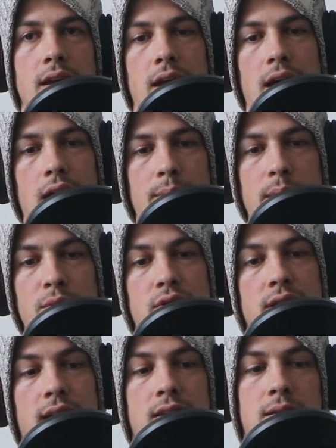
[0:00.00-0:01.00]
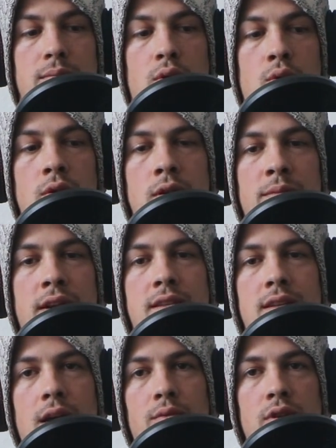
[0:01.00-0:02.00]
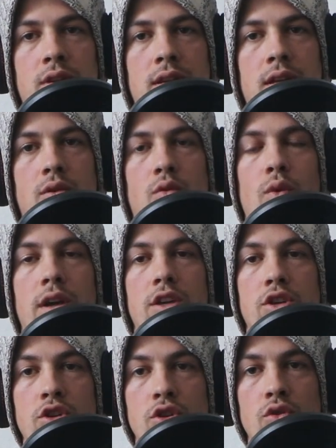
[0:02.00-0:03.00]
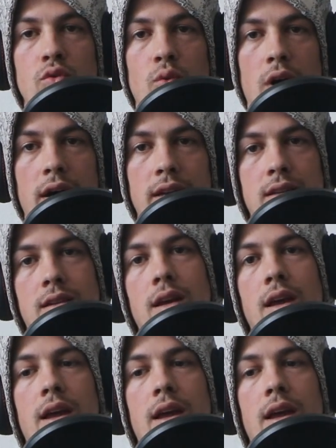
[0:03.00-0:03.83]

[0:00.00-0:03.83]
Maybe you think it's important, but it's not really what you want.